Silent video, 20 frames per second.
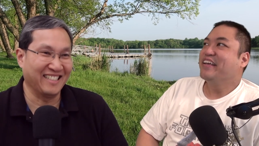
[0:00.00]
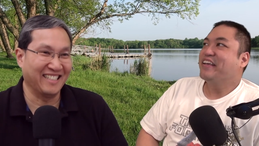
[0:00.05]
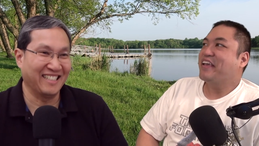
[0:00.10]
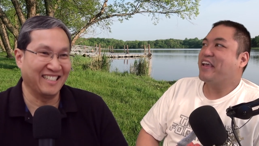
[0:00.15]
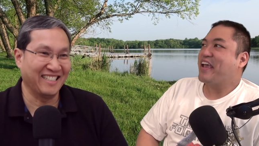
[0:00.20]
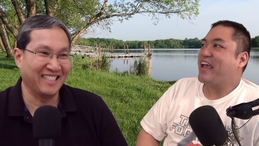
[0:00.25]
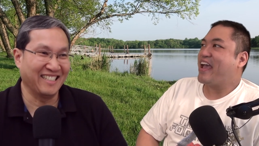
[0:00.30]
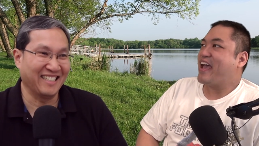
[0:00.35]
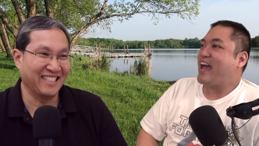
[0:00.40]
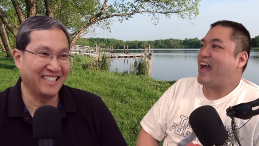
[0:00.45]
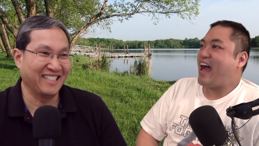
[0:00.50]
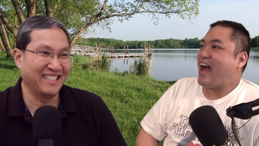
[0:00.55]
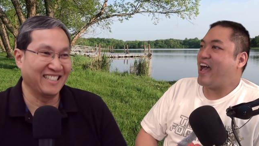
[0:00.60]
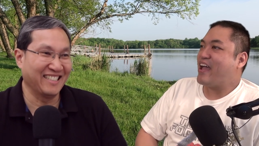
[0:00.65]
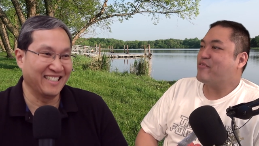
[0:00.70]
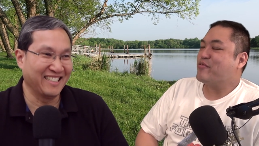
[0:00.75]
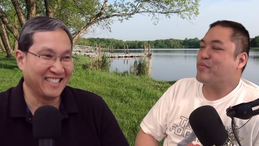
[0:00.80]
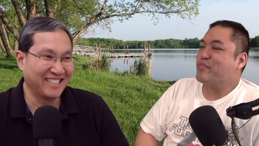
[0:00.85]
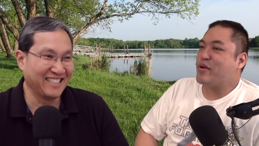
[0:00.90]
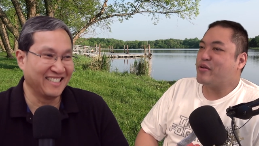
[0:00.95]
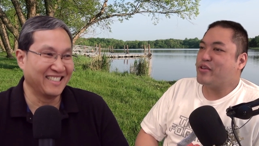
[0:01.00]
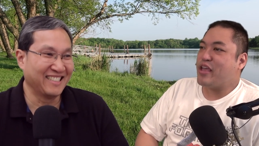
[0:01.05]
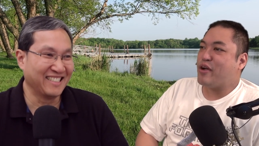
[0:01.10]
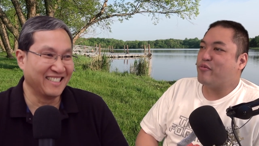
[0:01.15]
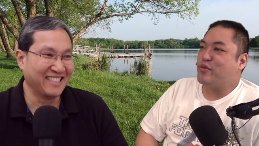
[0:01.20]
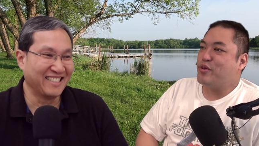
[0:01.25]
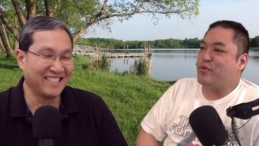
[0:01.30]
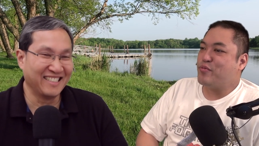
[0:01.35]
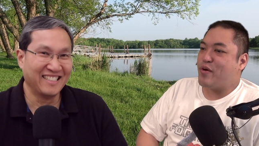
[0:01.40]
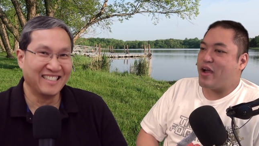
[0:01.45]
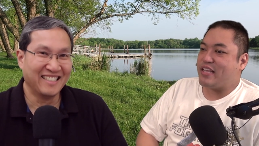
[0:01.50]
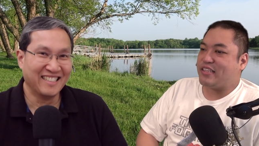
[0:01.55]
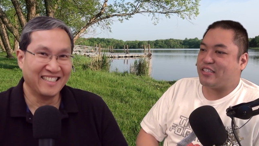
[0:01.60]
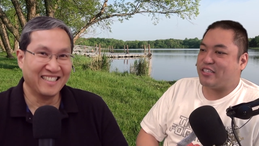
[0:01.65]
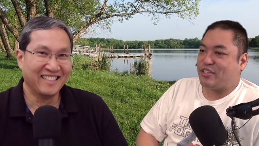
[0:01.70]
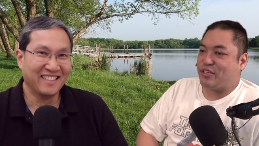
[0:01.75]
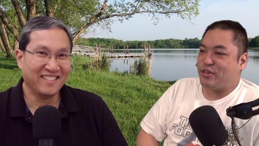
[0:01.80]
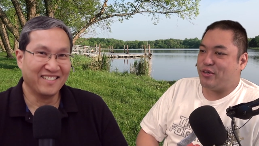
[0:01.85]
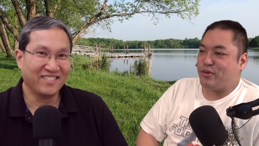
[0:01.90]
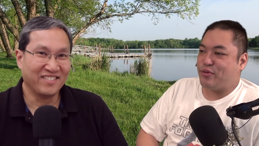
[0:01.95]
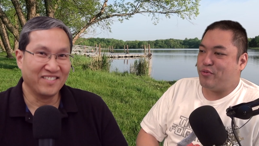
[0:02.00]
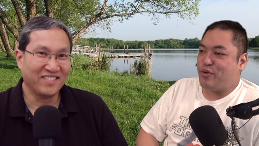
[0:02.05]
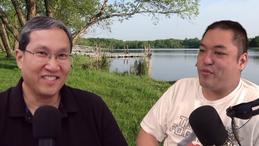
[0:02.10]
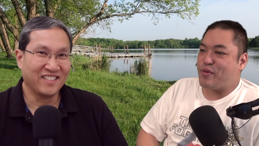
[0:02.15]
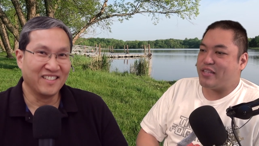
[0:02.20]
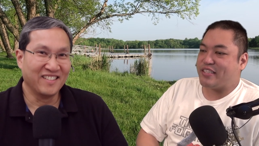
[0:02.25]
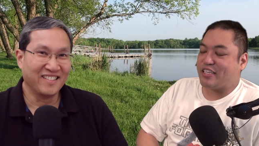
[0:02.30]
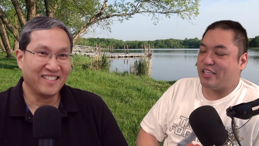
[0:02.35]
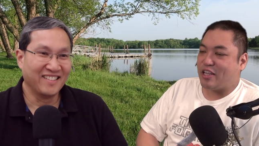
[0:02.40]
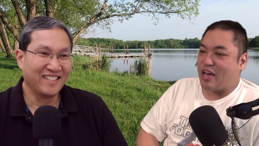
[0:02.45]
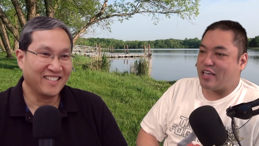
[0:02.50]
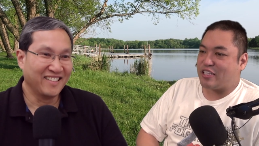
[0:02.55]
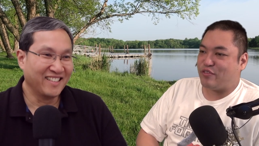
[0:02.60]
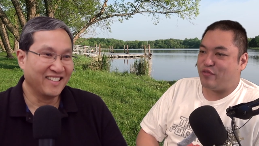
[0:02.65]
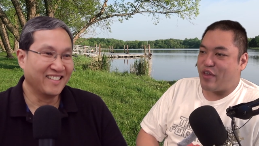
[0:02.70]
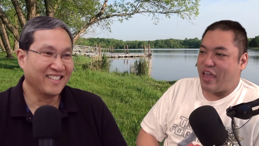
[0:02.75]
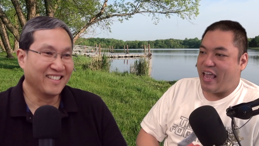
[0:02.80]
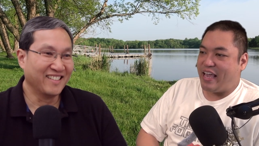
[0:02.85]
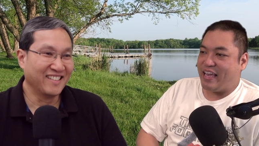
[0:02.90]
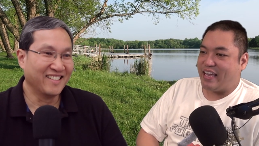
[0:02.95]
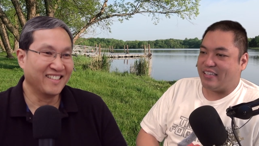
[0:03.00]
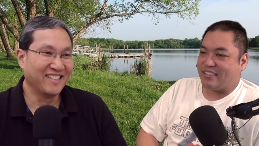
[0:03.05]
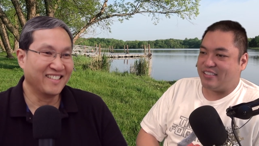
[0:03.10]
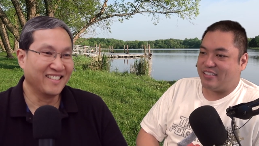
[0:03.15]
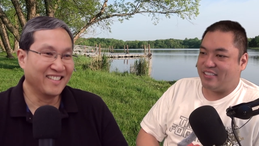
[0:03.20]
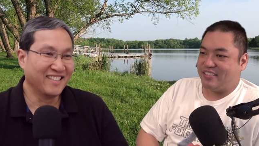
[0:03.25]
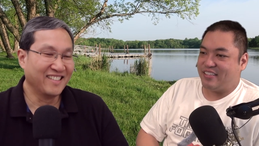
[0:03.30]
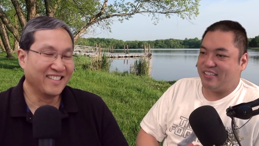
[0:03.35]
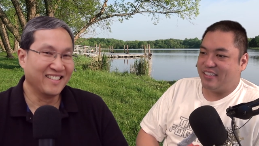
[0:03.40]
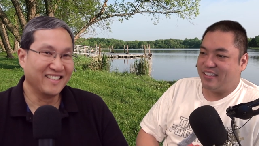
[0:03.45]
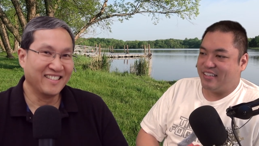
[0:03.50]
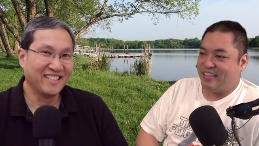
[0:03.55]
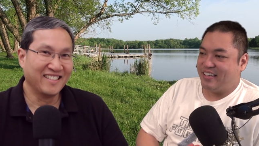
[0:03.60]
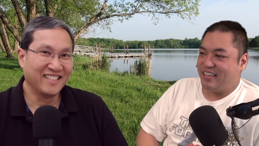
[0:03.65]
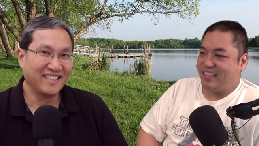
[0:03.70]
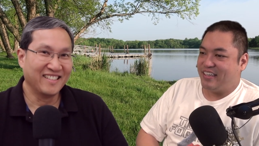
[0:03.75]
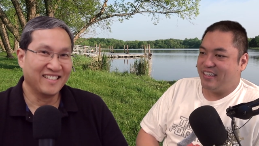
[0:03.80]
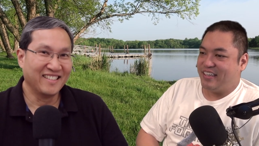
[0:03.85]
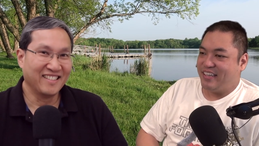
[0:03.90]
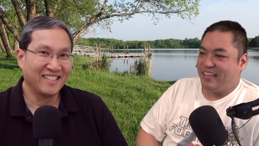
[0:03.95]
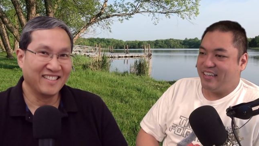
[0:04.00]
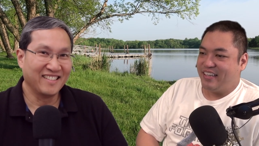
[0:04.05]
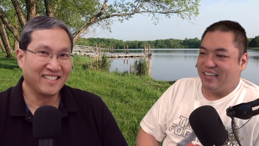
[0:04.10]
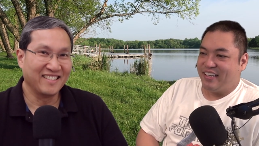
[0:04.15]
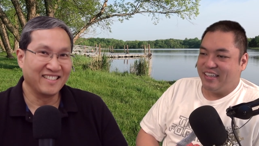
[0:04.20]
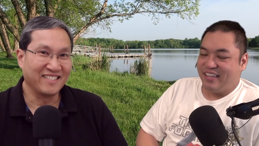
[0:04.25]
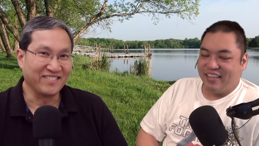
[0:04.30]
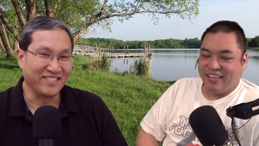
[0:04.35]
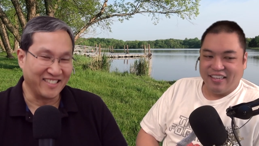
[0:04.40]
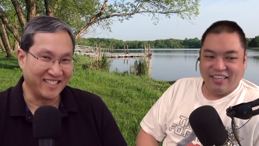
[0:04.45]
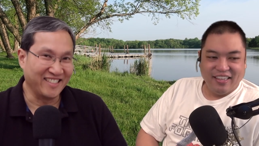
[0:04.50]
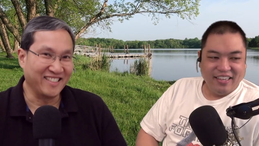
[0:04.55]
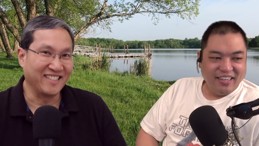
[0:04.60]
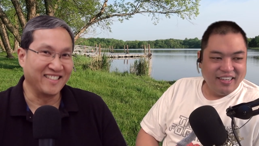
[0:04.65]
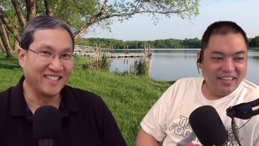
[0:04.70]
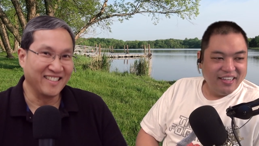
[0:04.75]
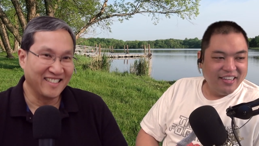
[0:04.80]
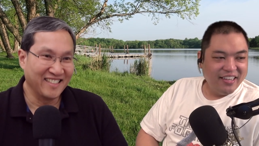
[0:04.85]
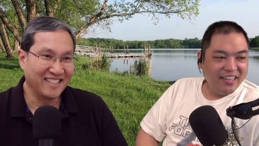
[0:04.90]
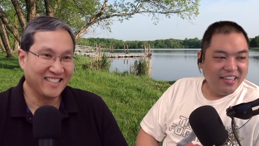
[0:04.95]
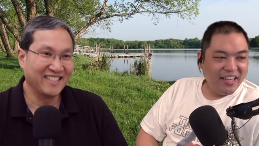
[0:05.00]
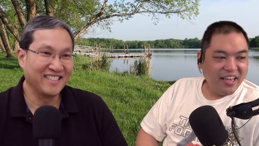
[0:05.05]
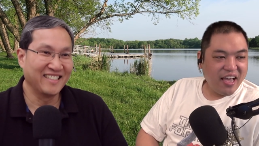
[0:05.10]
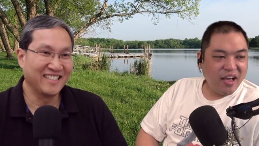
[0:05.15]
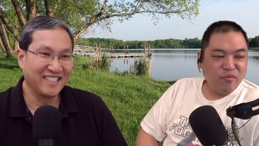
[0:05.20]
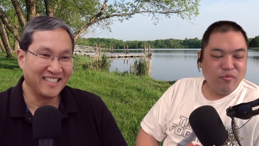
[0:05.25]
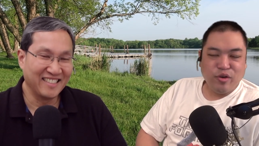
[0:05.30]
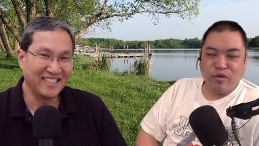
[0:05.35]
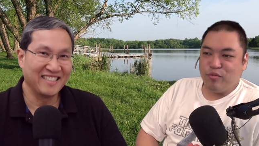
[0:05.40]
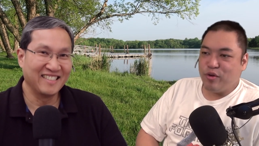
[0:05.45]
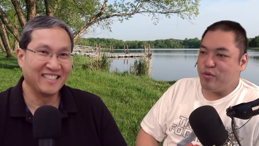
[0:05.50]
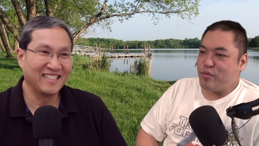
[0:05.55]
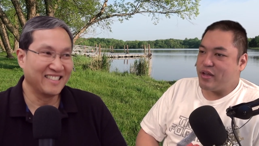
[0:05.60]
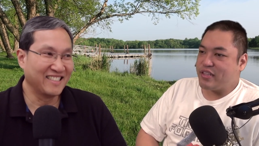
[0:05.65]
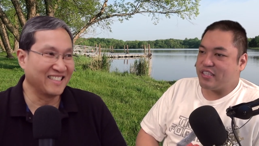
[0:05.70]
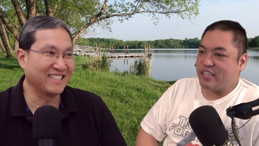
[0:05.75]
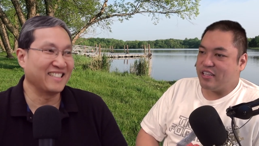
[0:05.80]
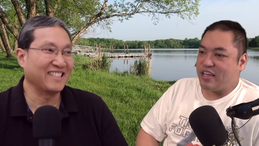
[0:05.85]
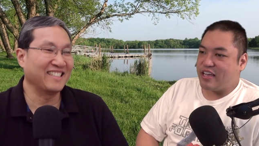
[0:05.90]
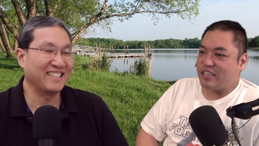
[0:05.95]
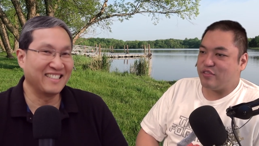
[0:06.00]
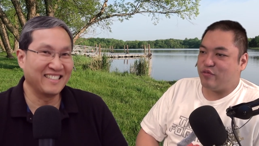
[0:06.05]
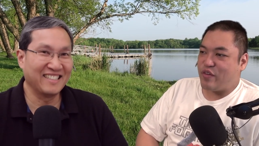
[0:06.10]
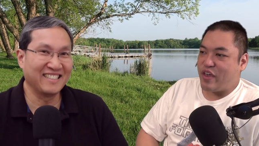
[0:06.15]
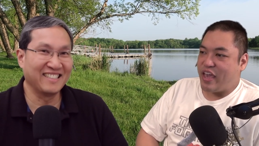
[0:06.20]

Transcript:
Speaker 1: yeah, I remember. Yeah, we went to we went to Las Vegas. We did. Yeah, we, we went to Las